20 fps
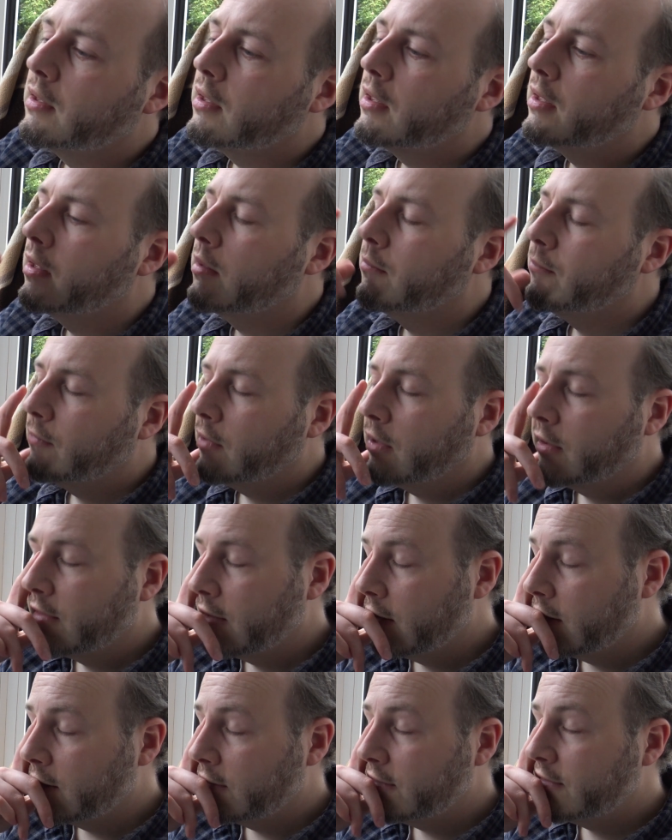I
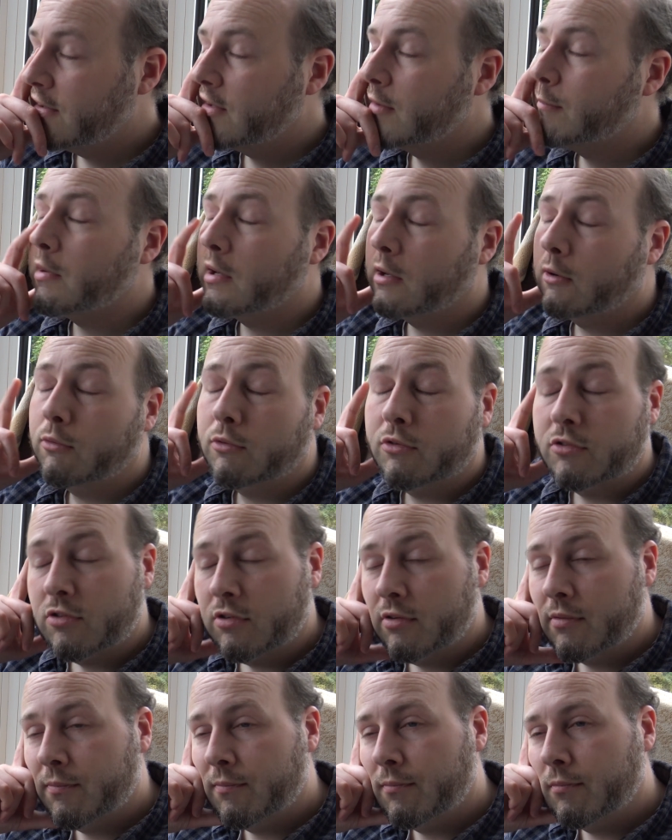think I did about
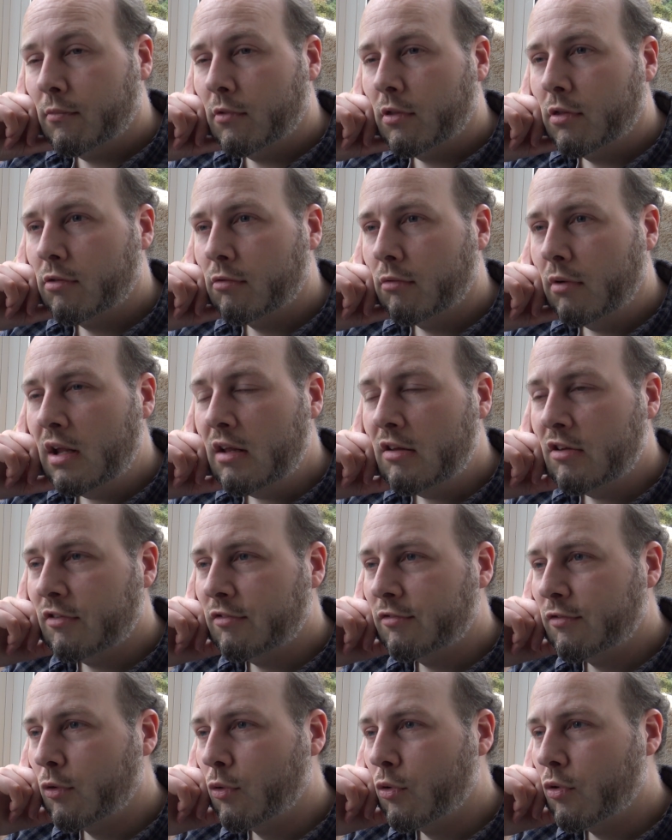3 to
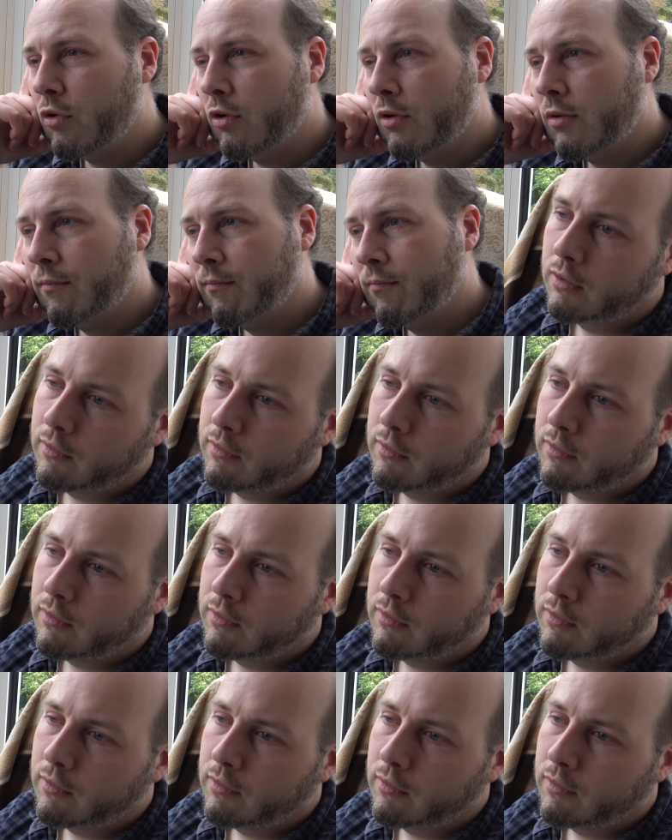4